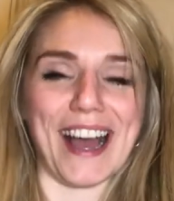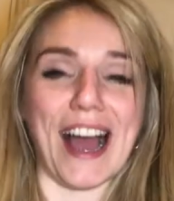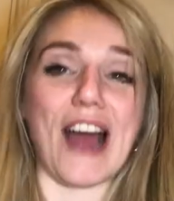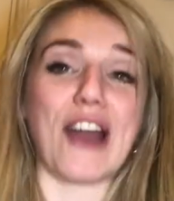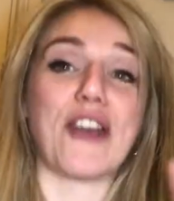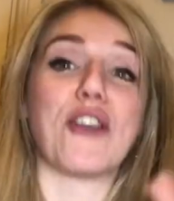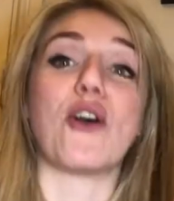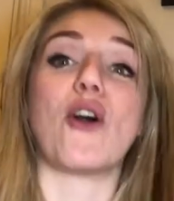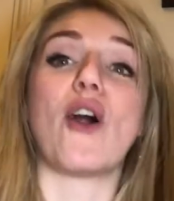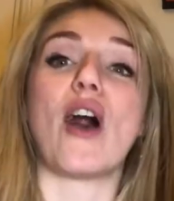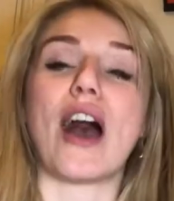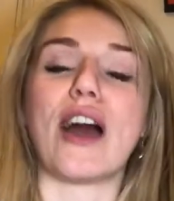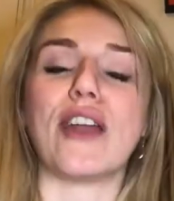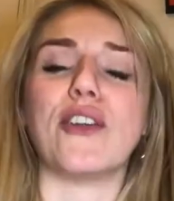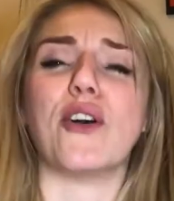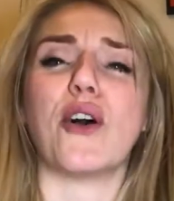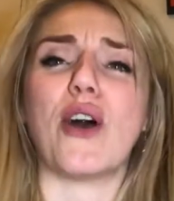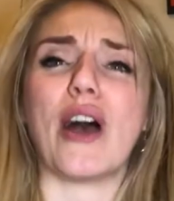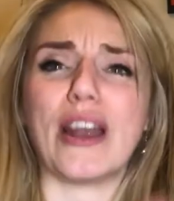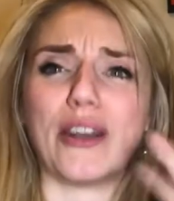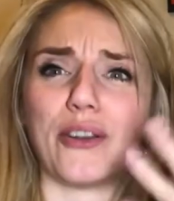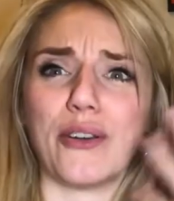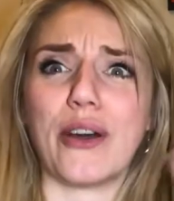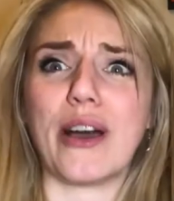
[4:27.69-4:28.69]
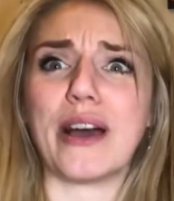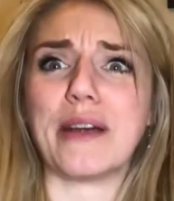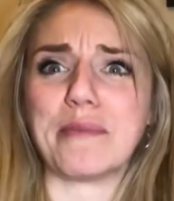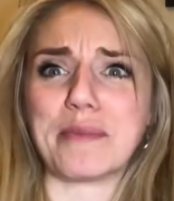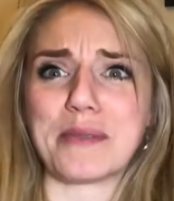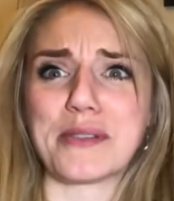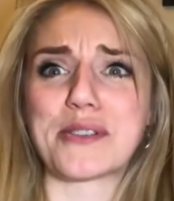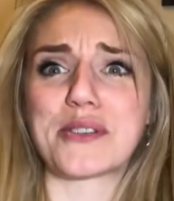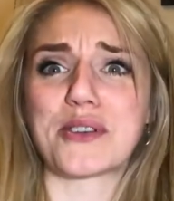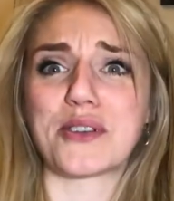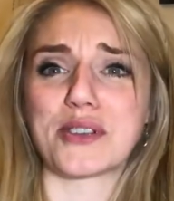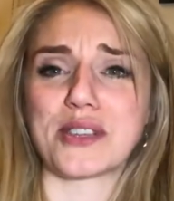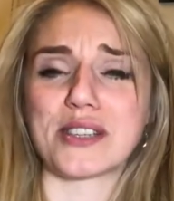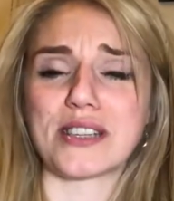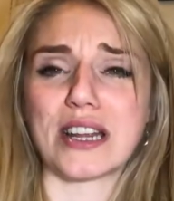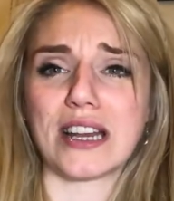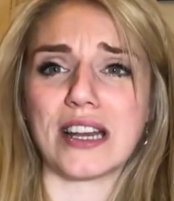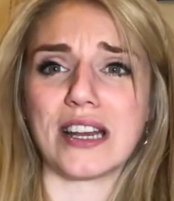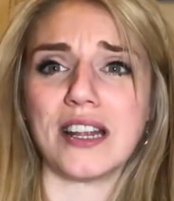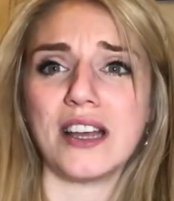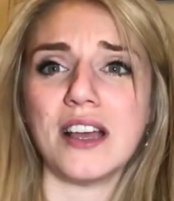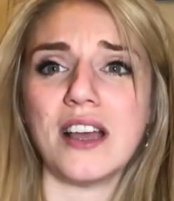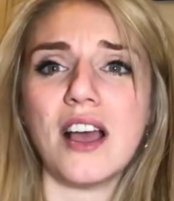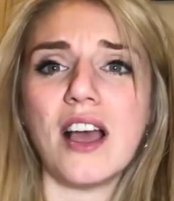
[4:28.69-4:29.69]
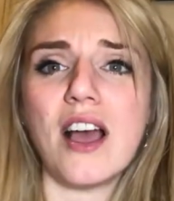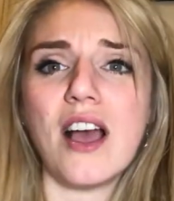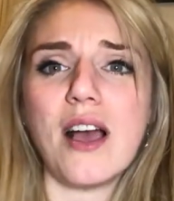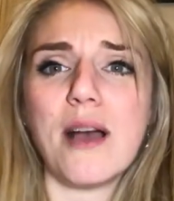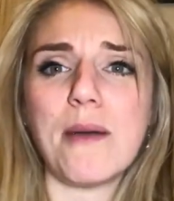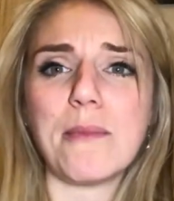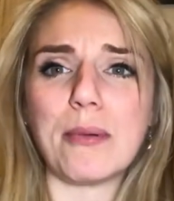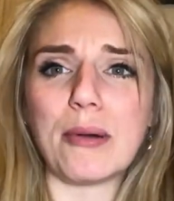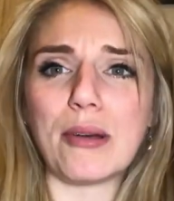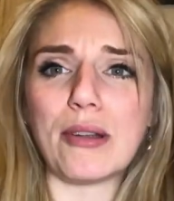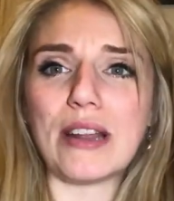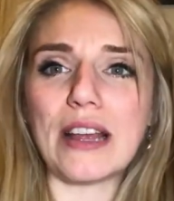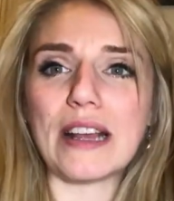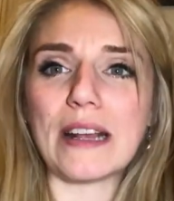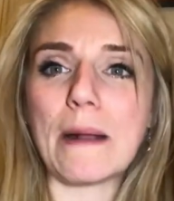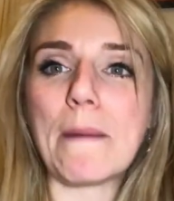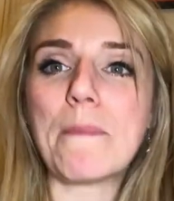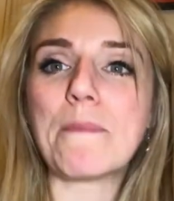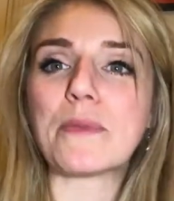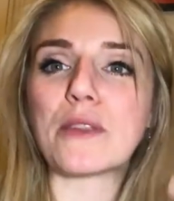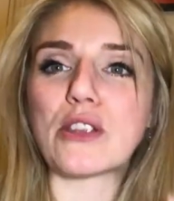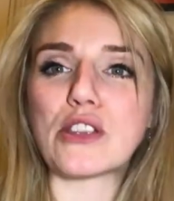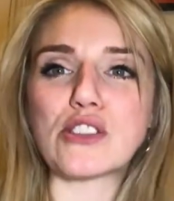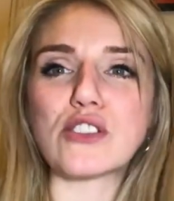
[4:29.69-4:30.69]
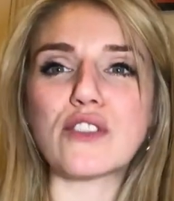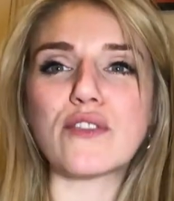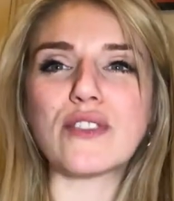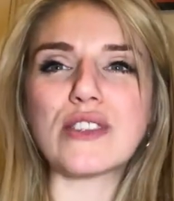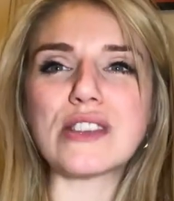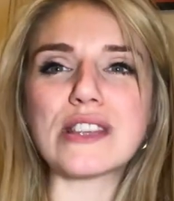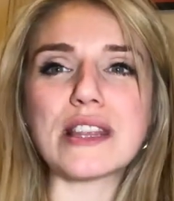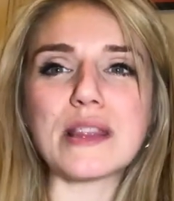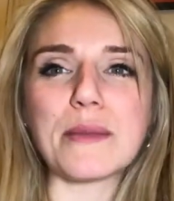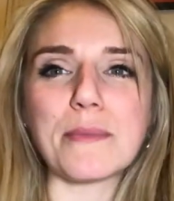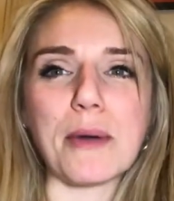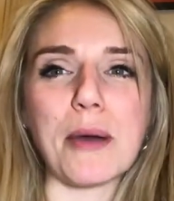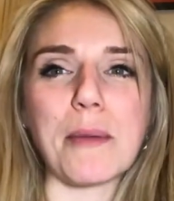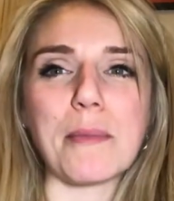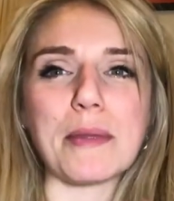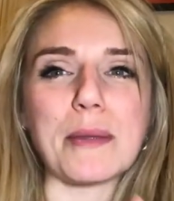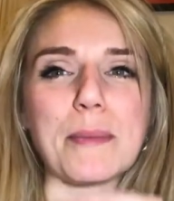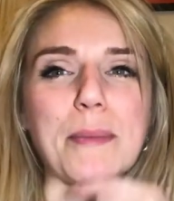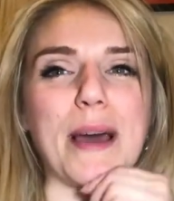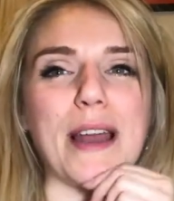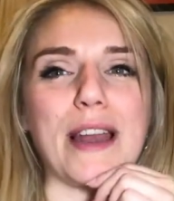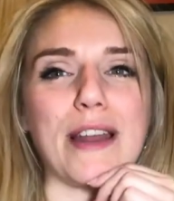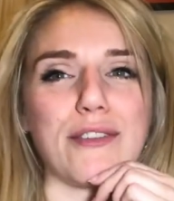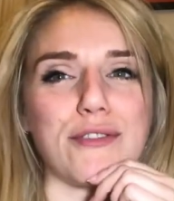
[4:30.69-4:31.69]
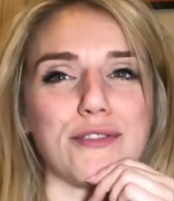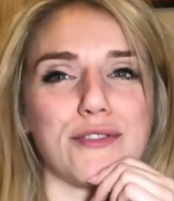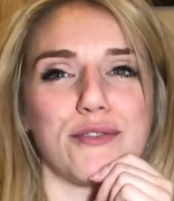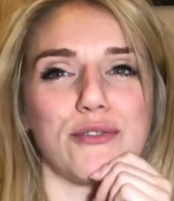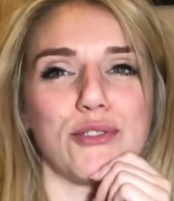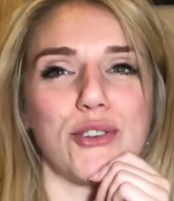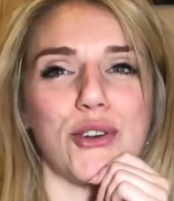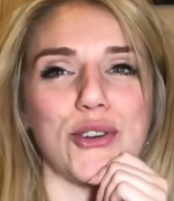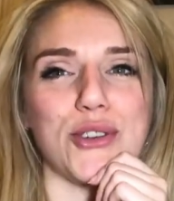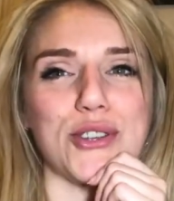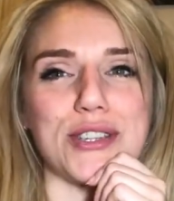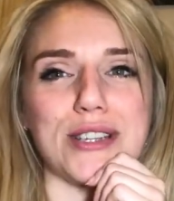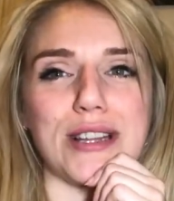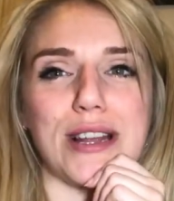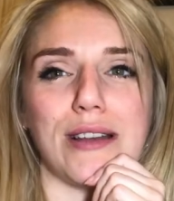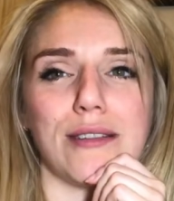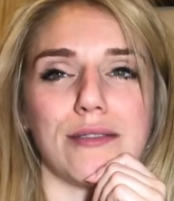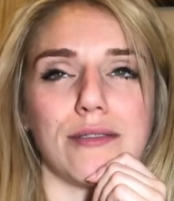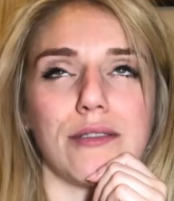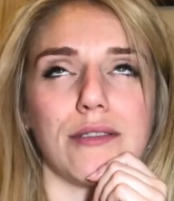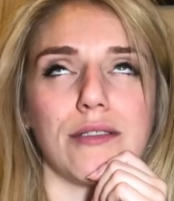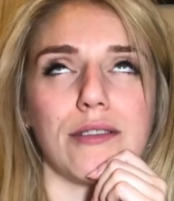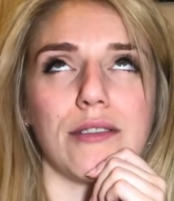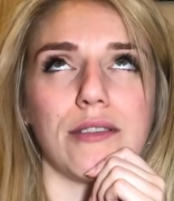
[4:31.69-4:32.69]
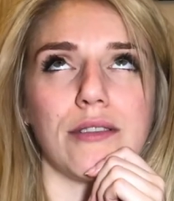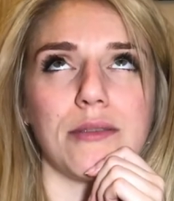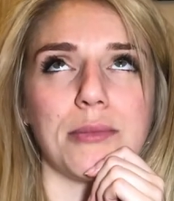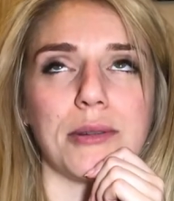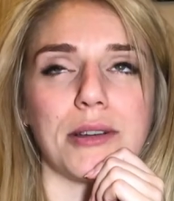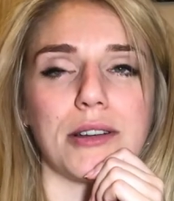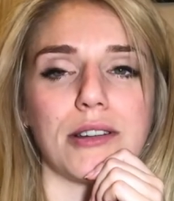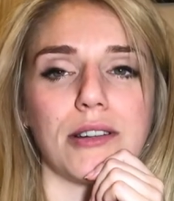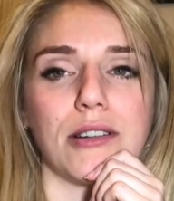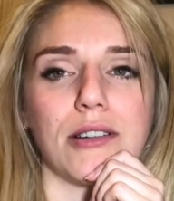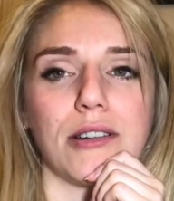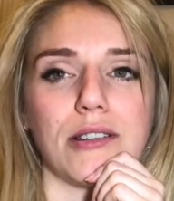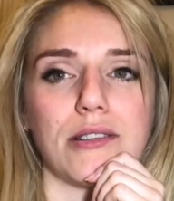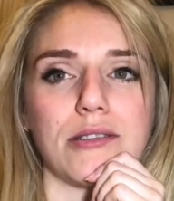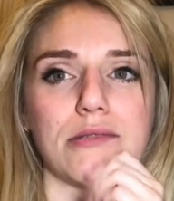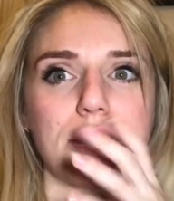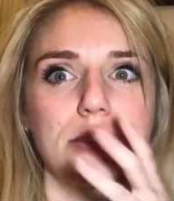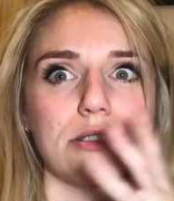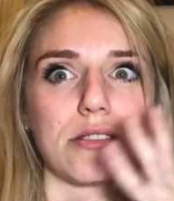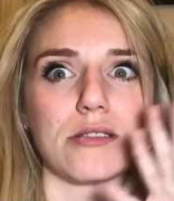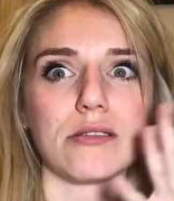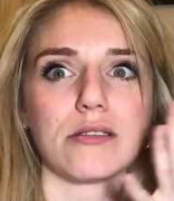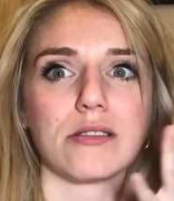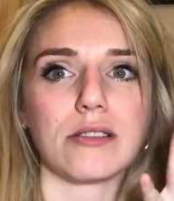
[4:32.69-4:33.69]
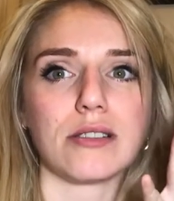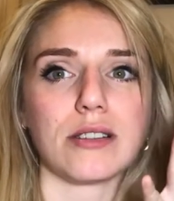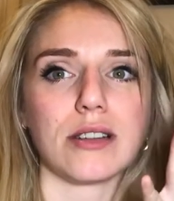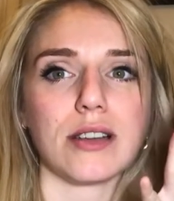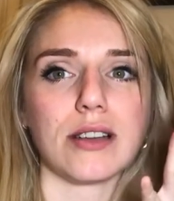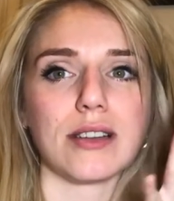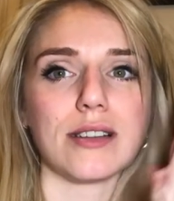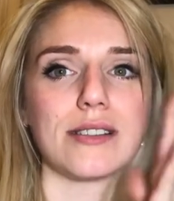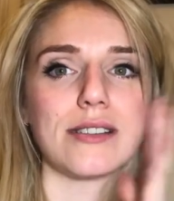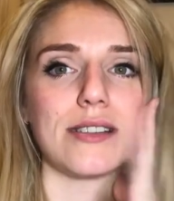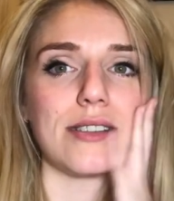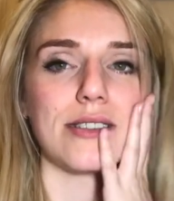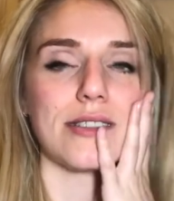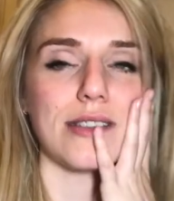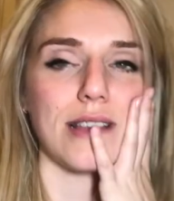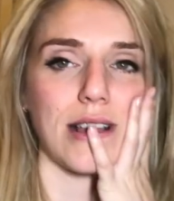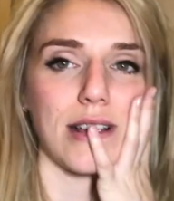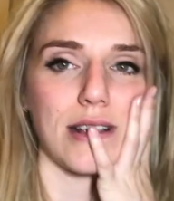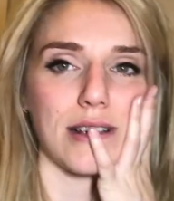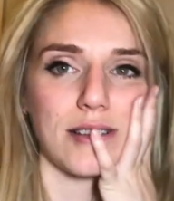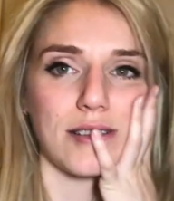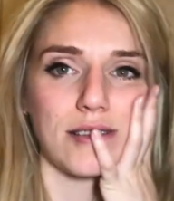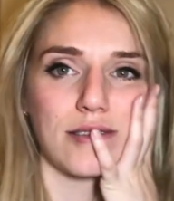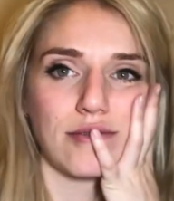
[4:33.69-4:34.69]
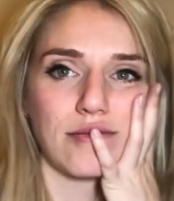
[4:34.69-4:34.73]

I know, I'm disgusting, but like the stuff that's in the bottom of the pan after roasting, oh my god, it's so nice. It's like...